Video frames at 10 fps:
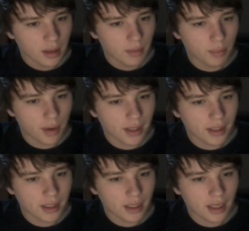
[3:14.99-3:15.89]
but
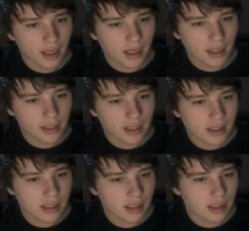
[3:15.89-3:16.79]
I
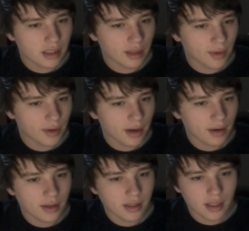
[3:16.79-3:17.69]
guess in some other
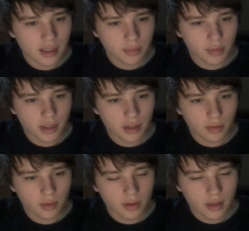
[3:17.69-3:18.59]
areas it is pretty
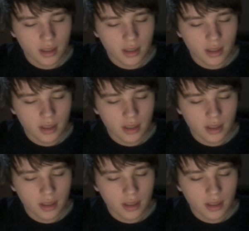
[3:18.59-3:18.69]
cruel.